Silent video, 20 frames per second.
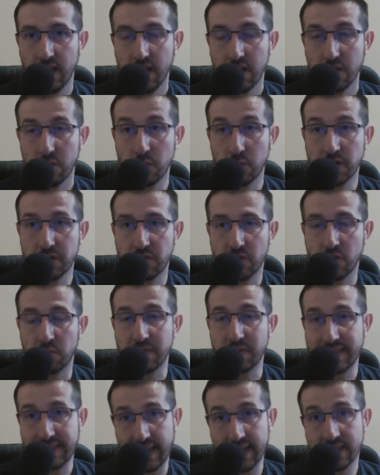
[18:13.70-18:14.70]
which from
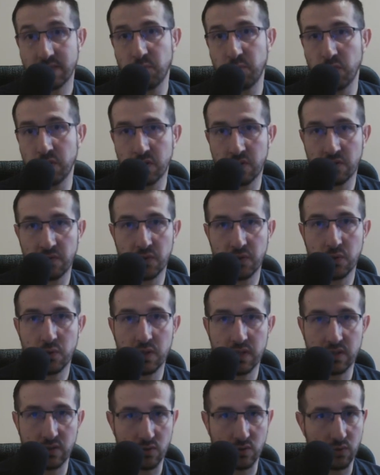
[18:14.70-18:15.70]
stats point of view
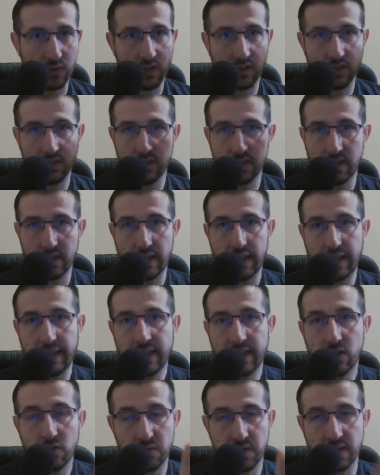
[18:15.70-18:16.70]
is stronger than
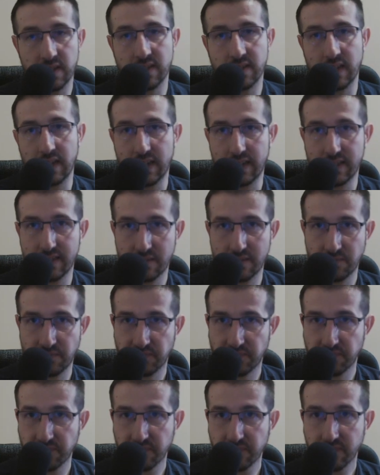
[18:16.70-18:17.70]
any of these guys,
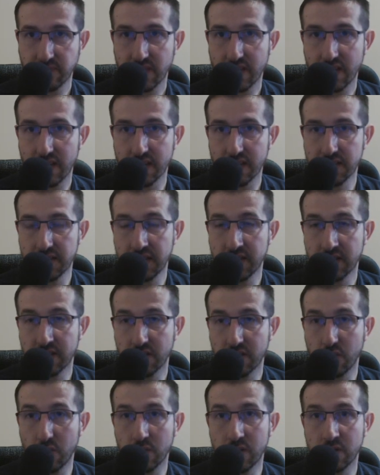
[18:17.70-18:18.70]
then
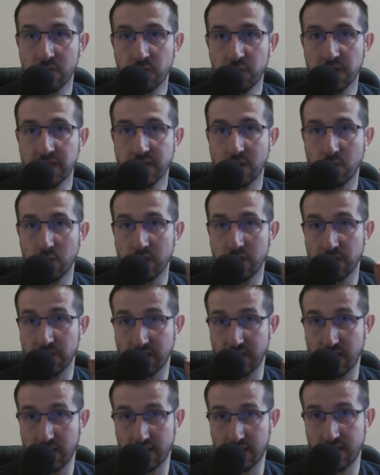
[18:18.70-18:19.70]
Golden Frieza would have
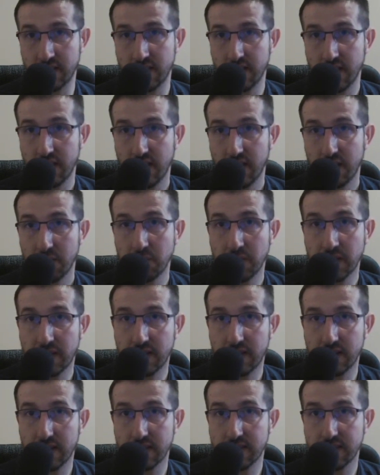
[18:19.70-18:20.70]
sucked,
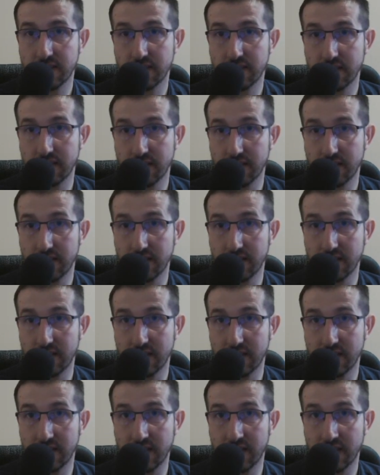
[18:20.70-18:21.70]
because
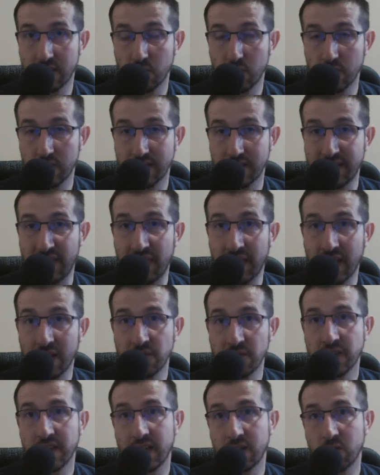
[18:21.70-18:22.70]
there was
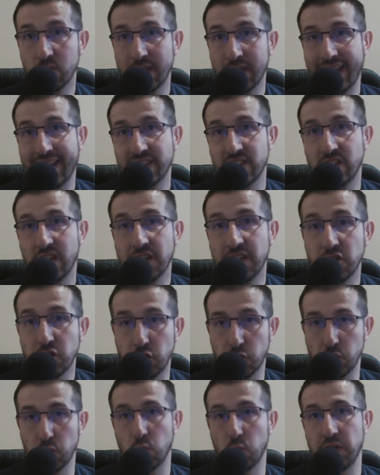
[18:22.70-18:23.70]
nothing I could actually
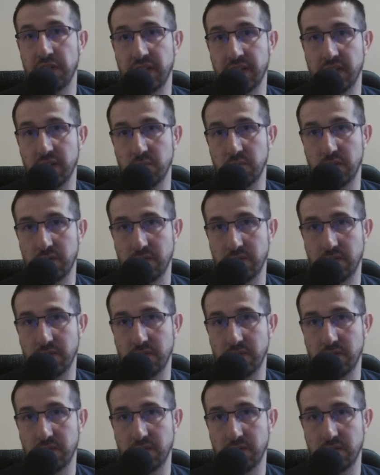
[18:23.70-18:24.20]
do with him.